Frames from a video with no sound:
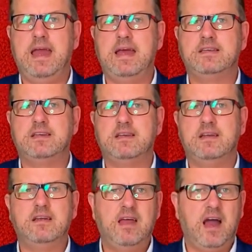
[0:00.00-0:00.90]
and
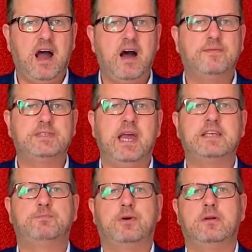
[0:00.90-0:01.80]
halves
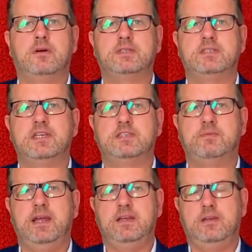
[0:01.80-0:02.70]
export losses,
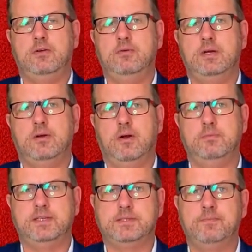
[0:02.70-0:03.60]
explained Euler
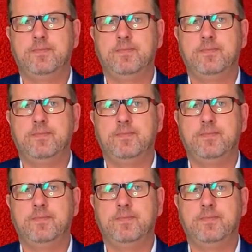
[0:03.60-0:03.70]
Hermes.